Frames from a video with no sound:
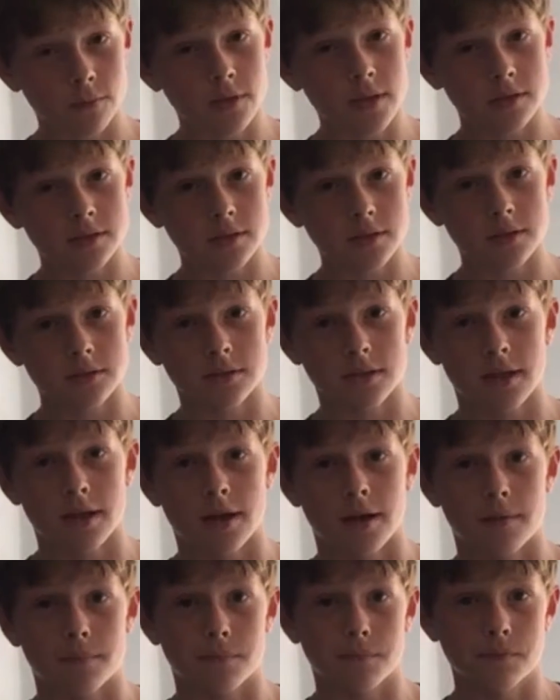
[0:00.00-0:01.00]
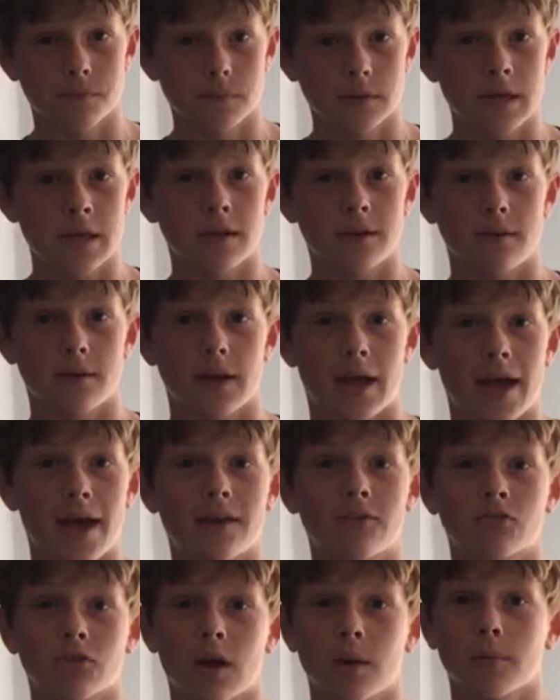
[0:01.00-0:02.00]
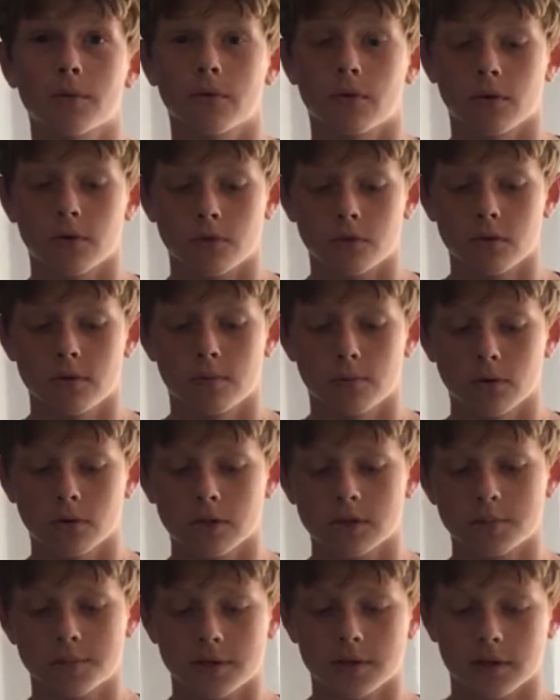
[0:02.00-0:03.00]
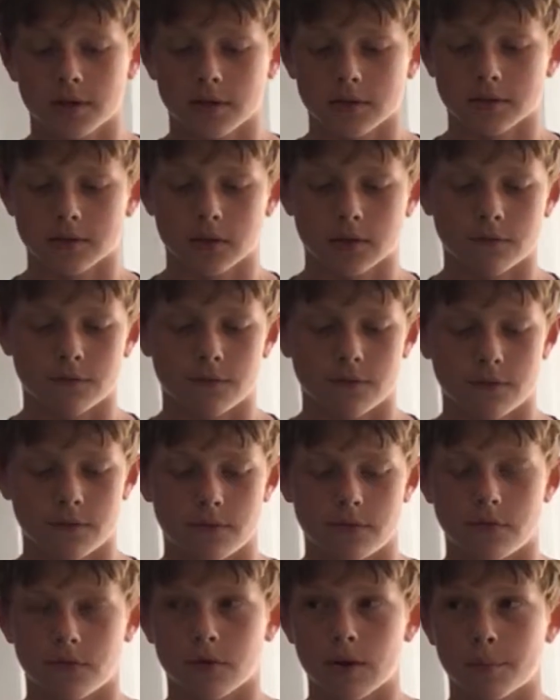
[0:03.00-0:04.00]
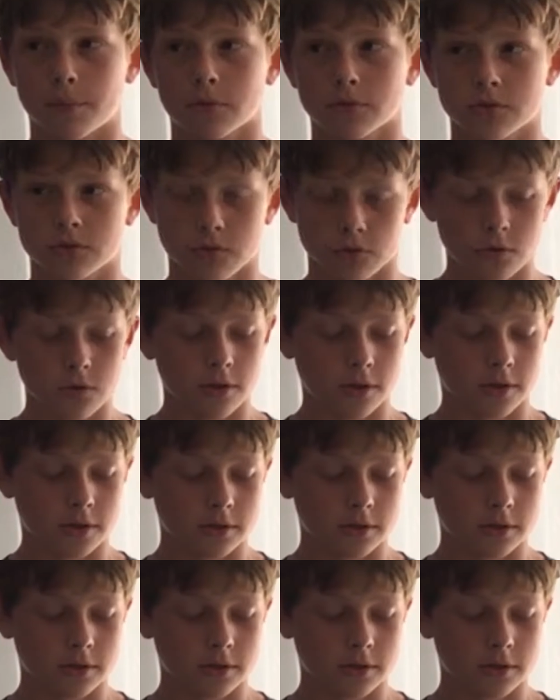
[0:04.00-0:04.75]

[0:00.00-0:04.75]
from this is that it had trouble going through, more or less because of the ripples through